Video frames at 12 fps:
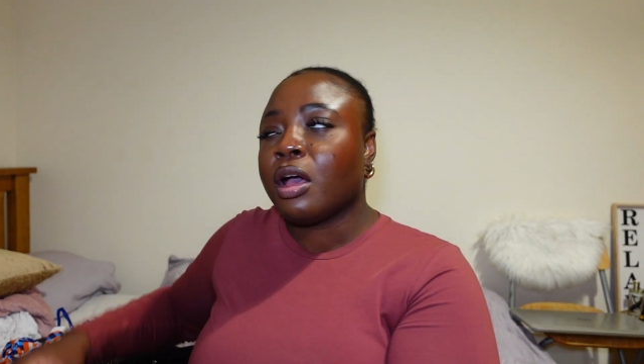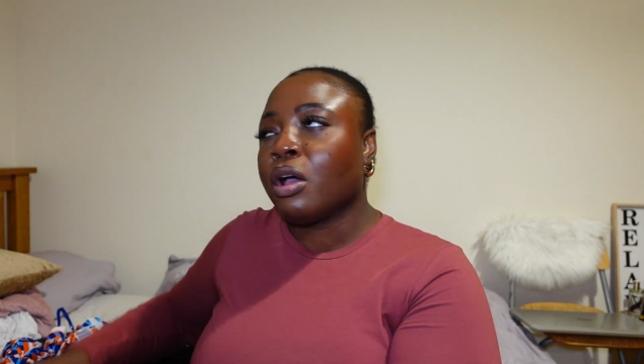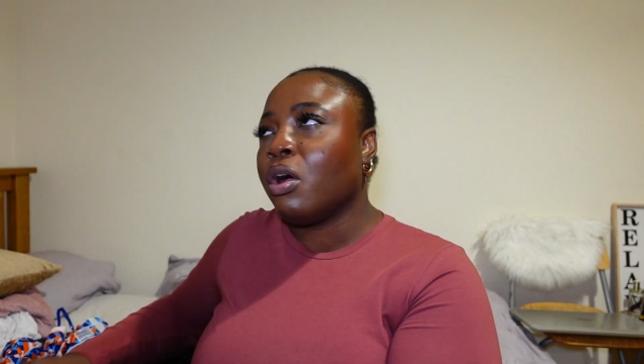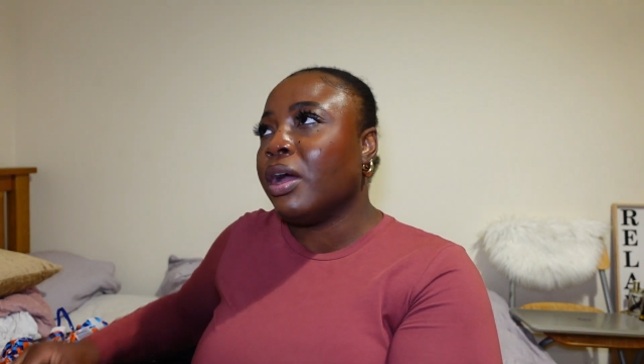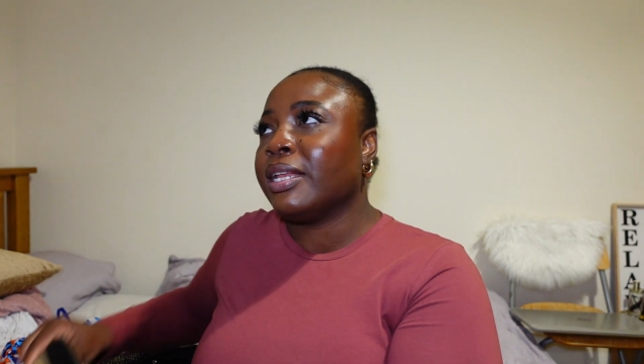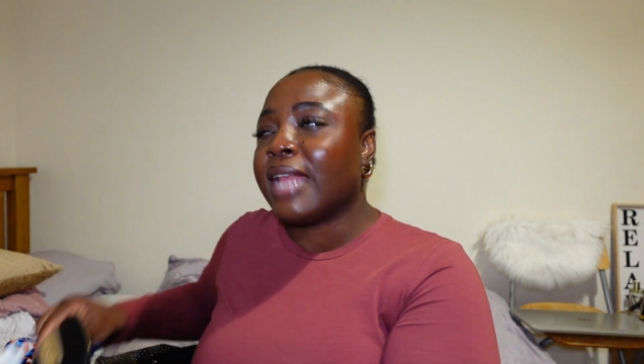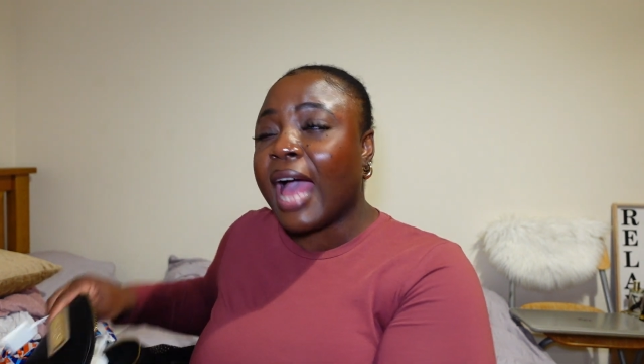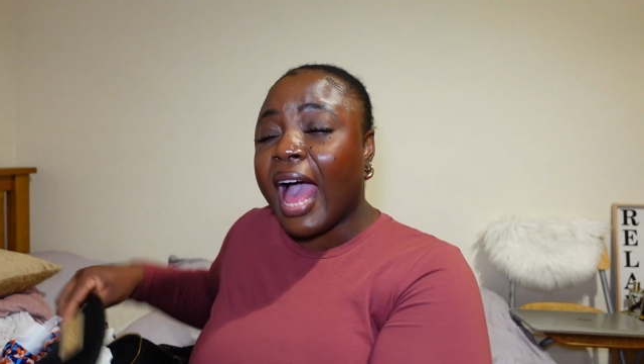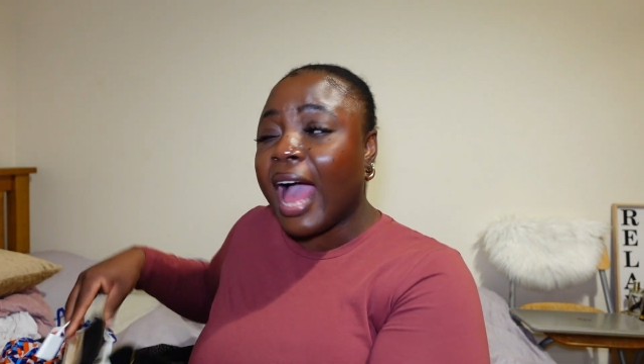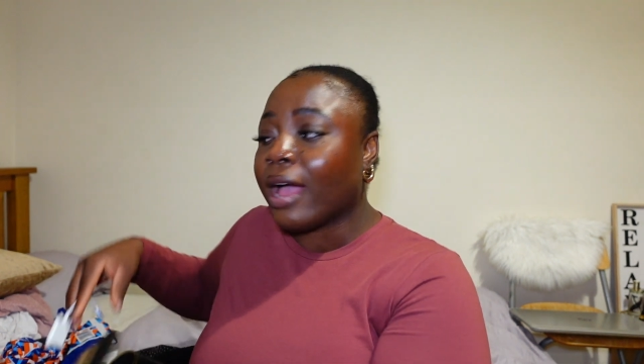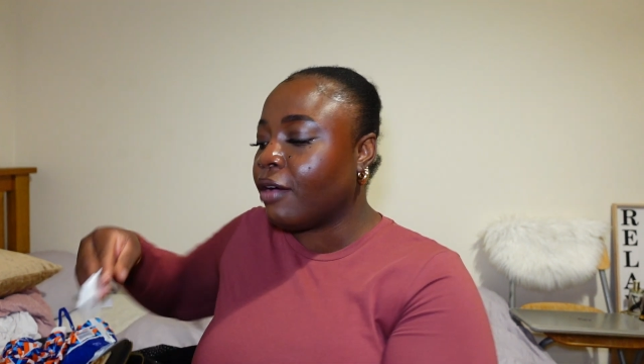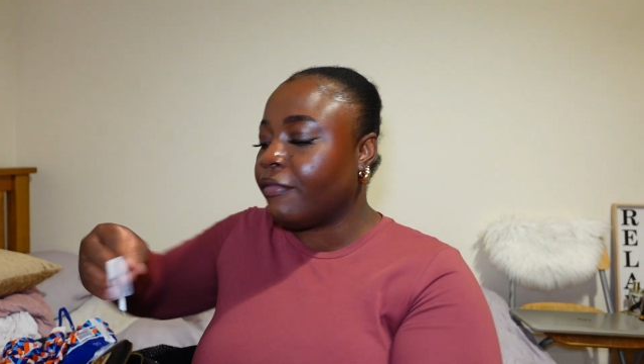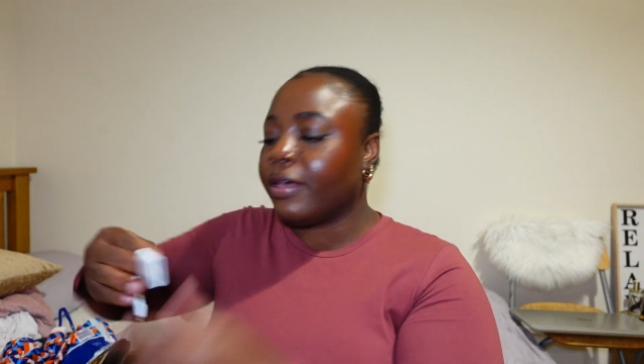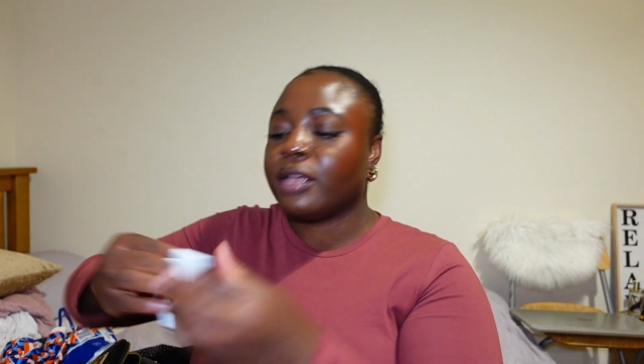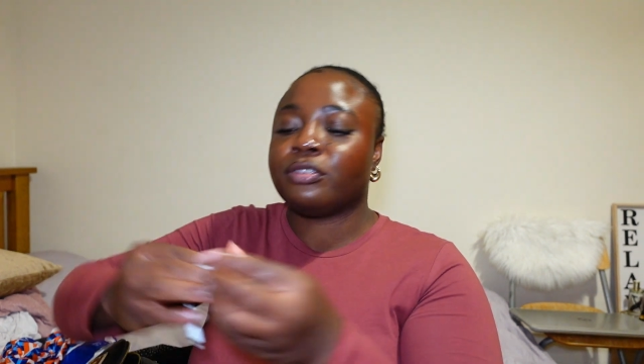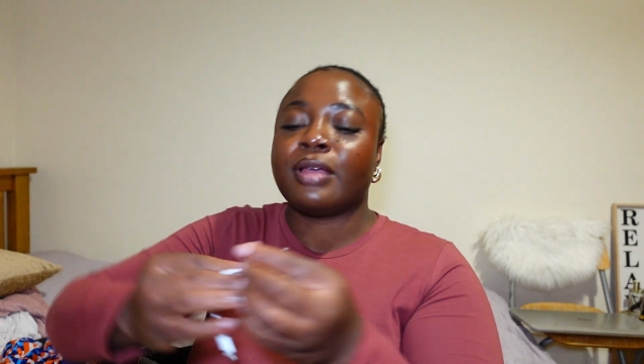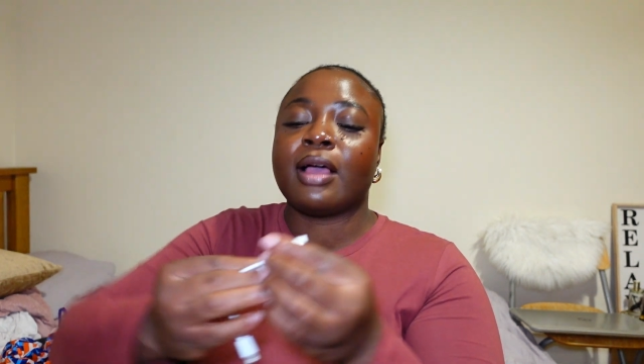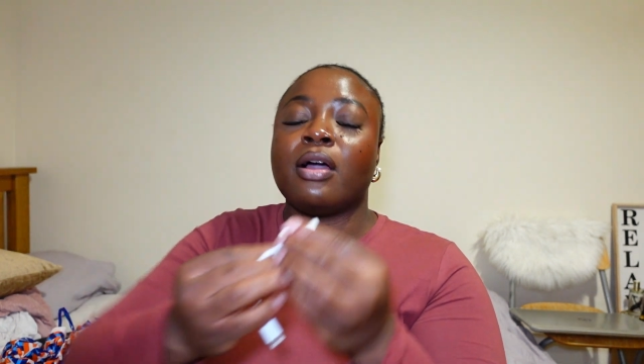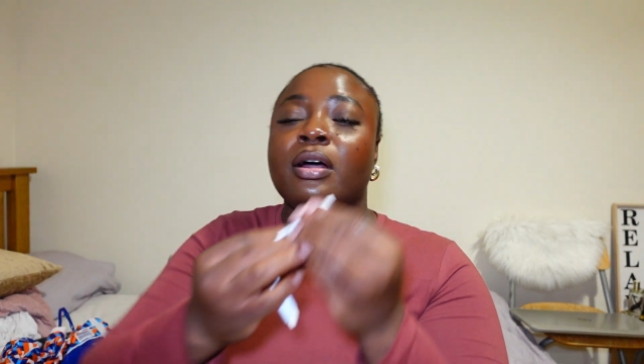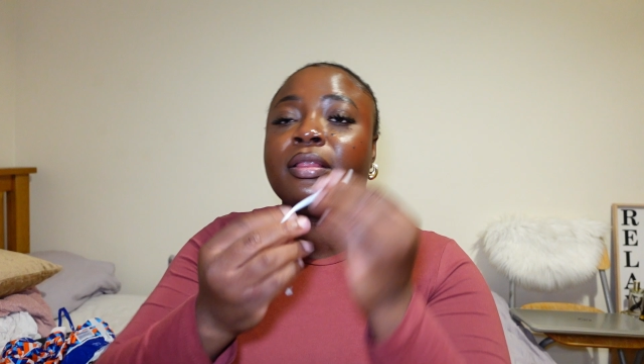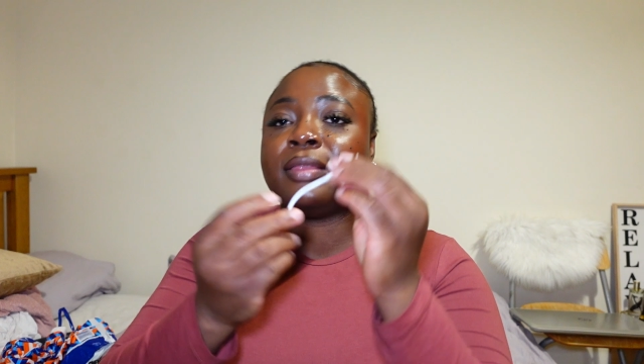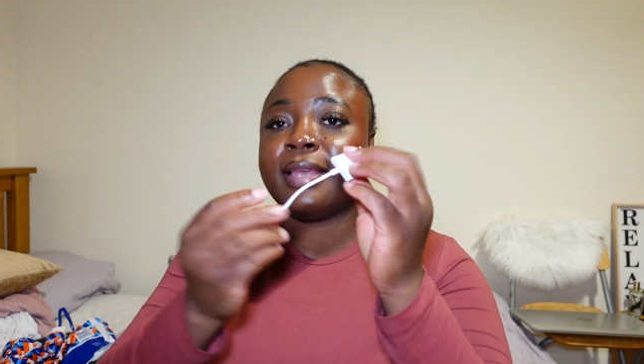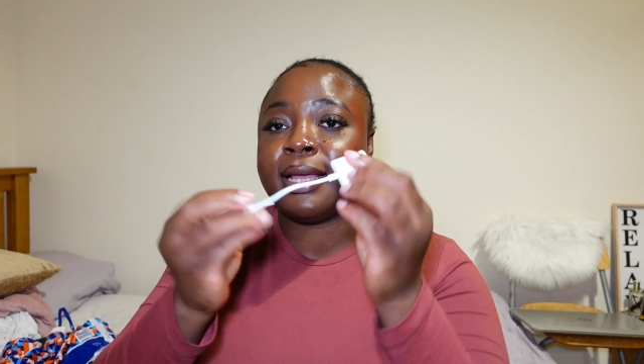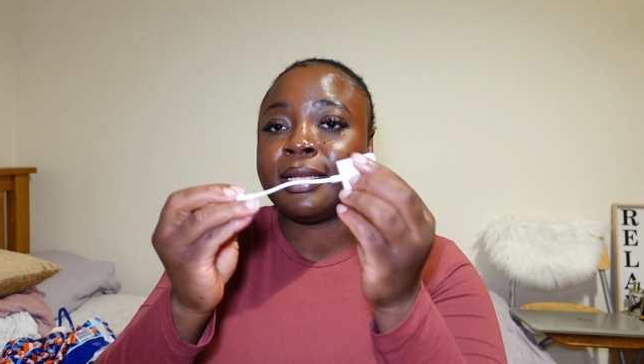gotten the hang of it so i
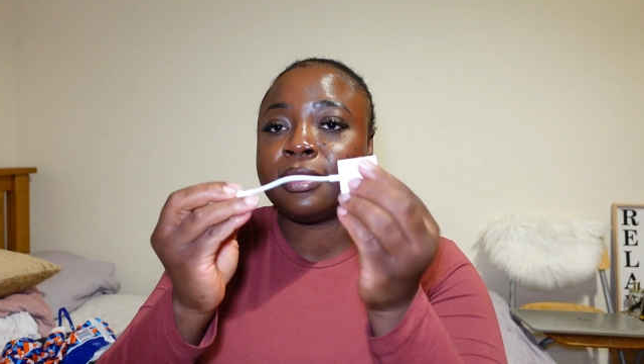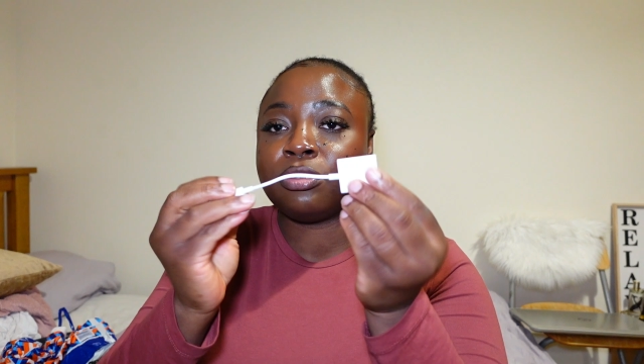got this